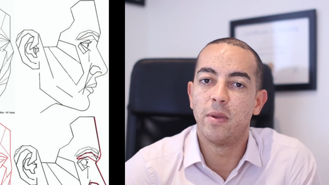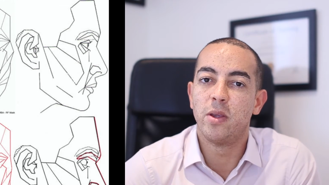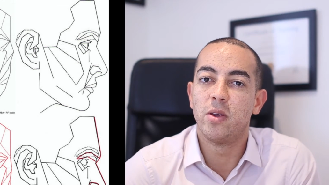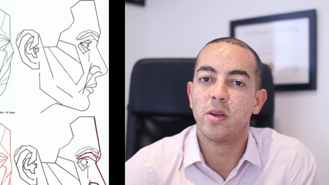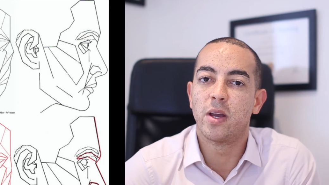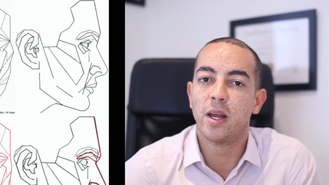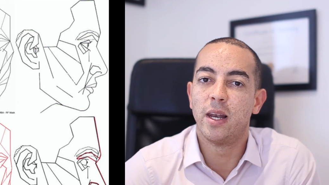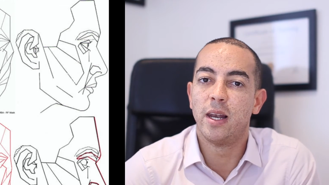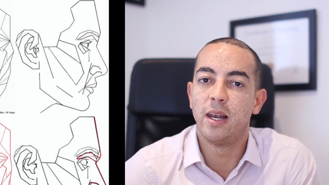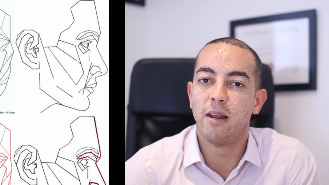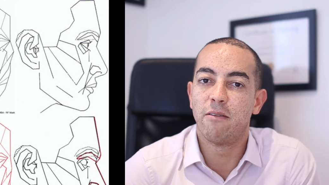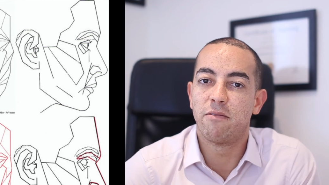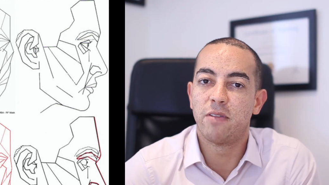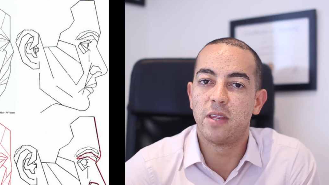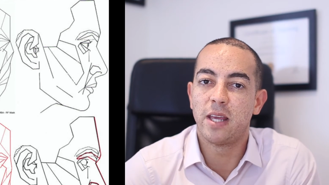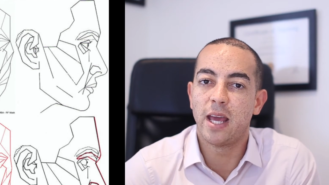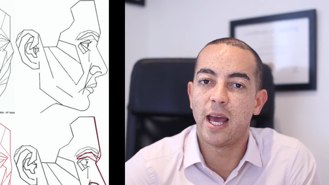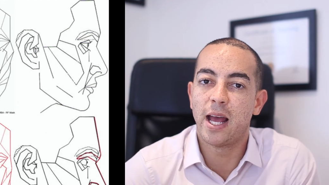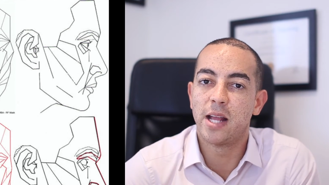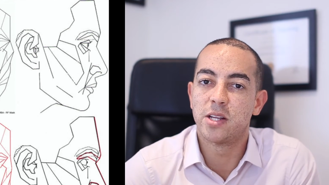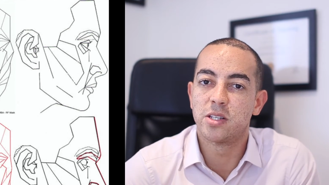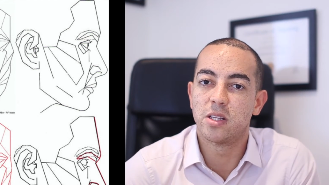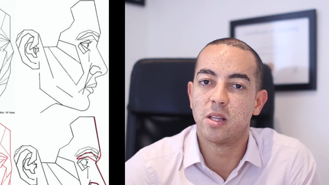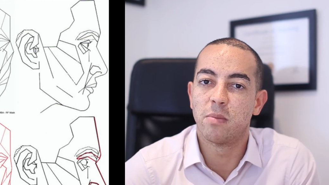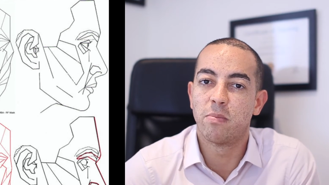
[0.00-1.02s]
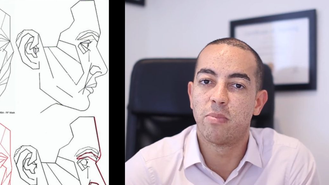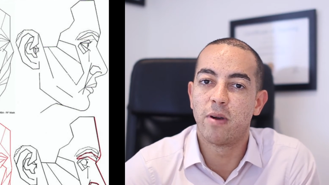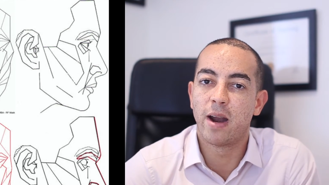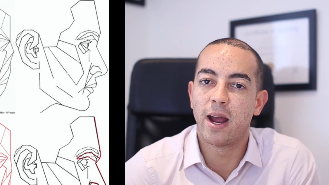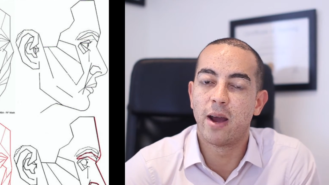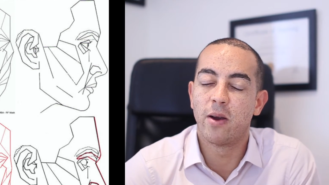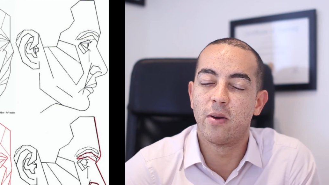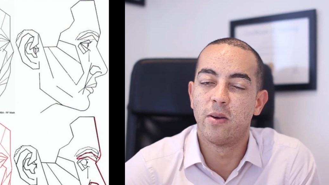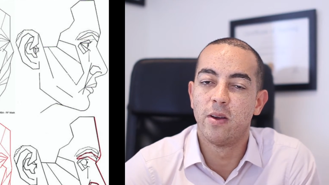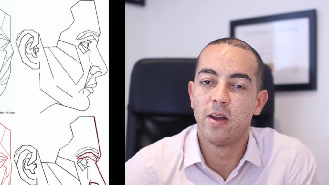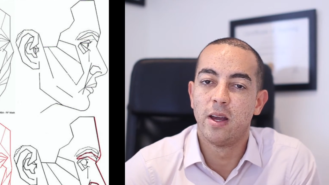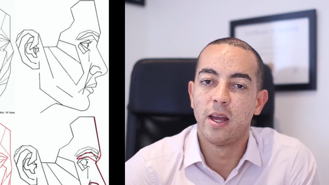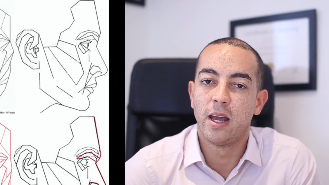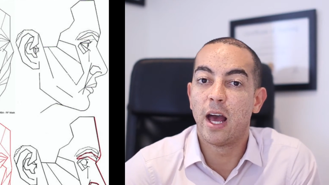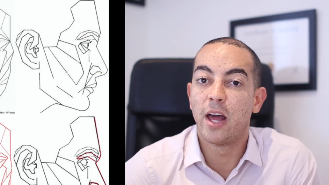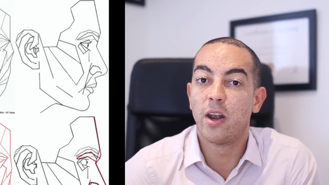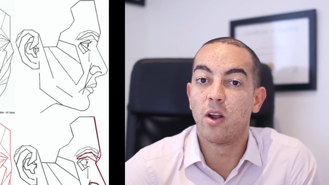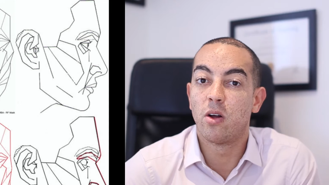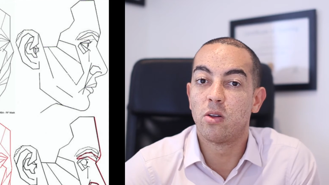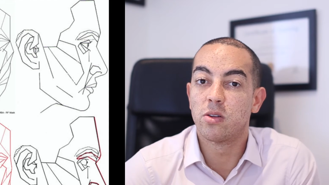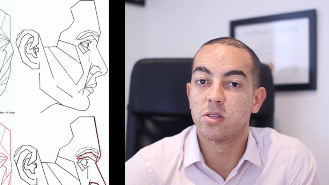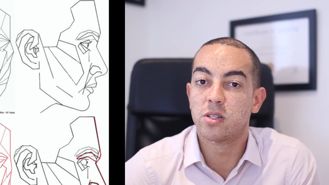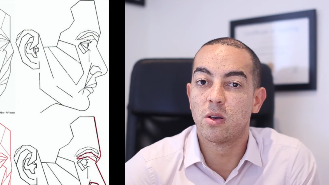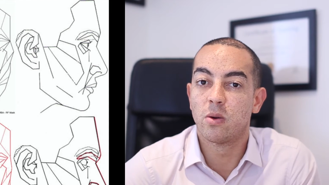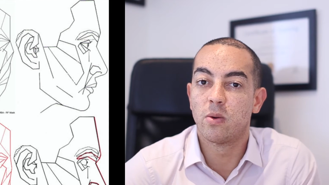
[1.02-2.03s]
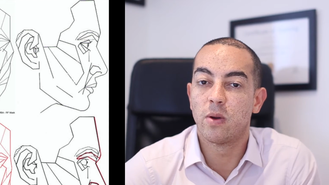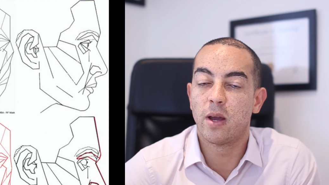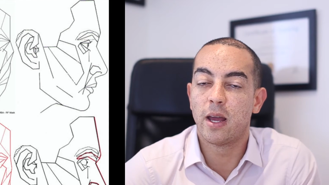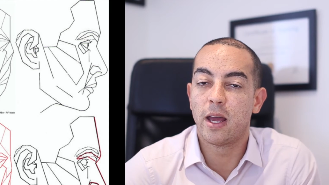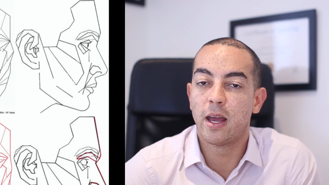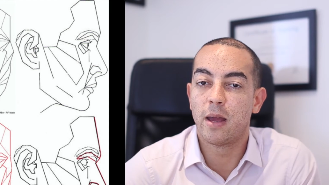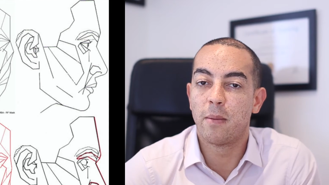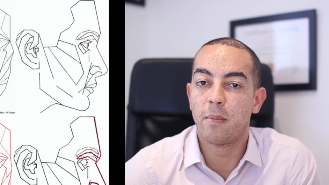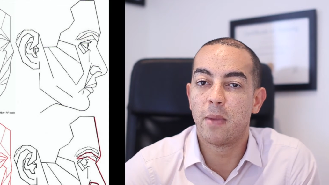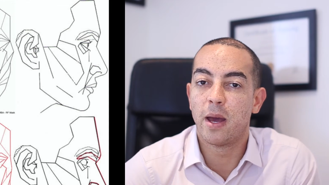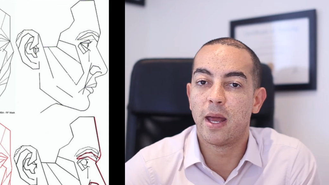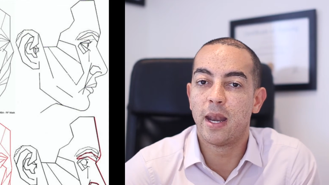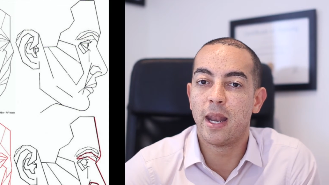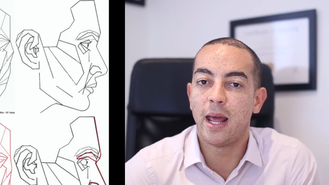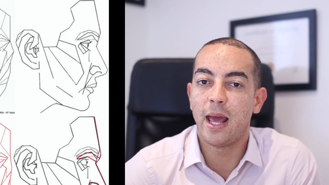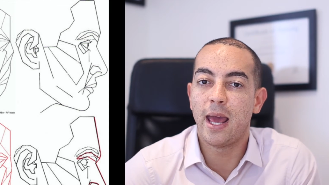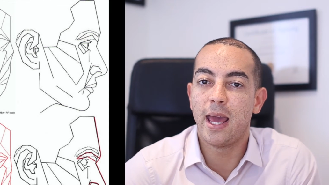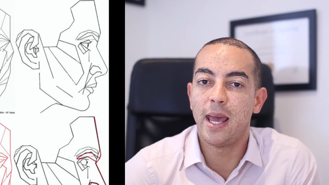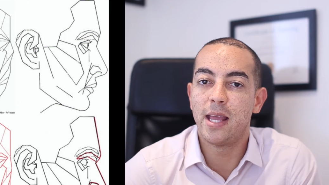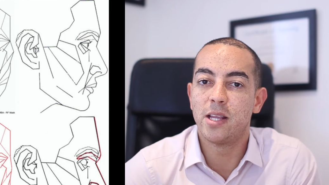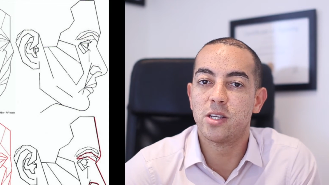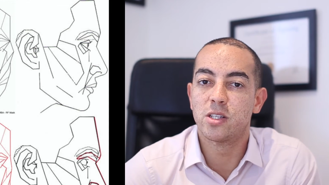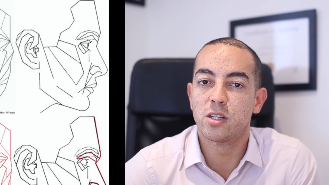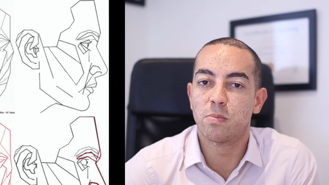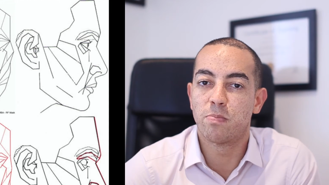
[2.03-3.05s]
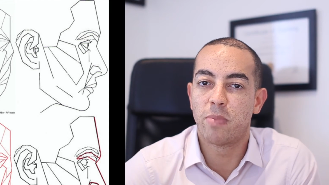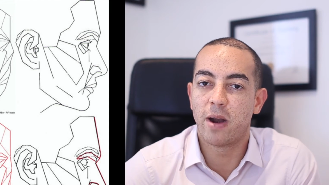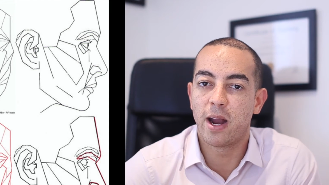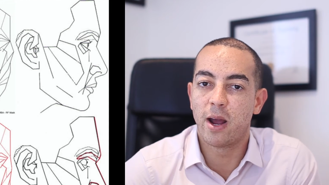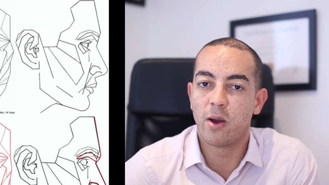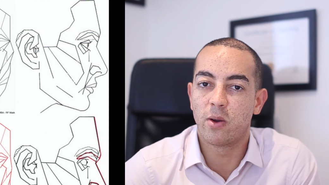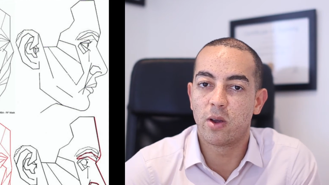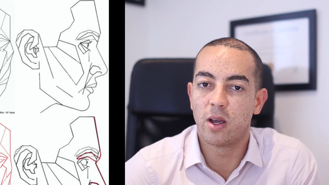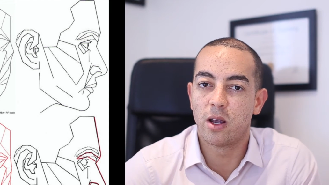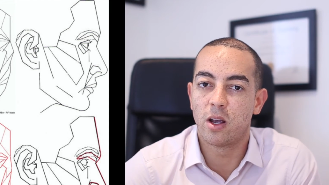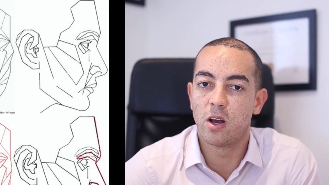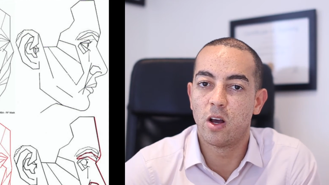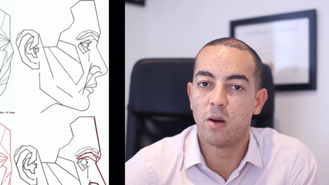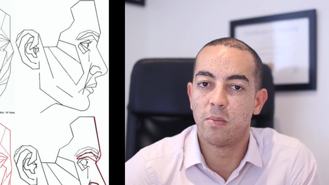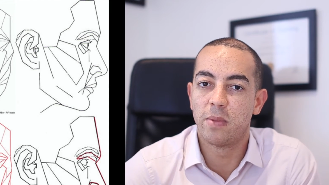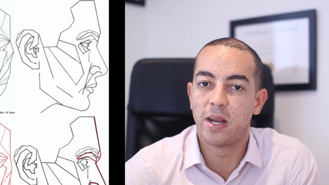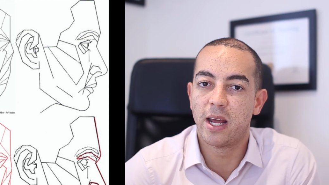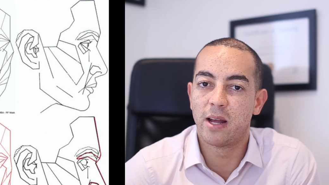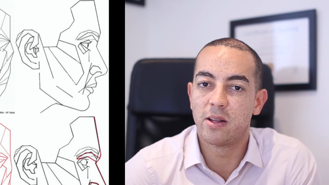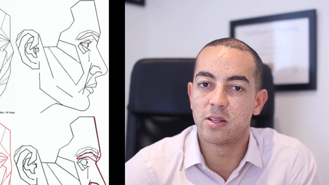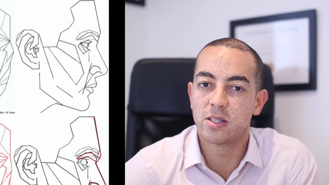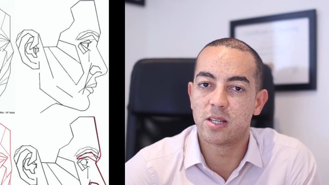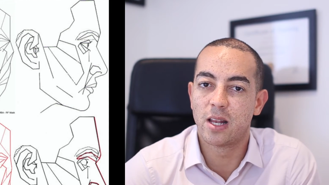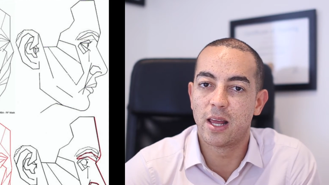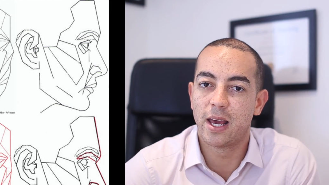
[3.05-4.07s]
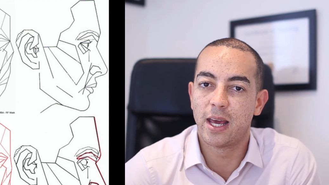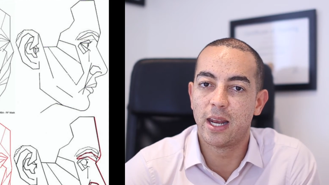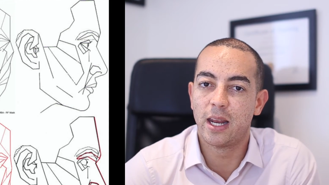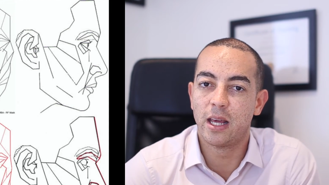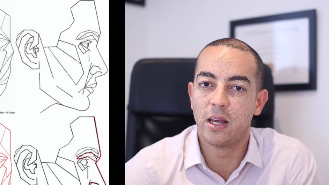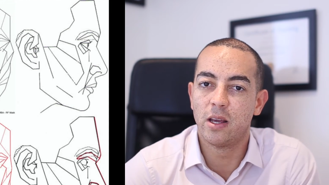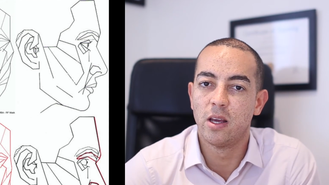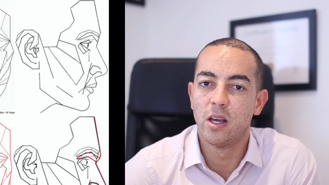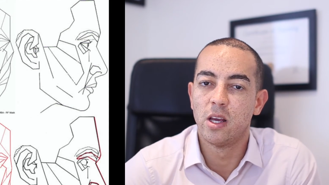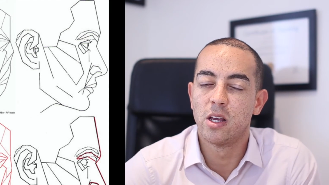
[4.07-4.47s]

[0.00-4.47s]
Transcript: You can lift the edge of the brow. And also, an aged brow can come down slightly.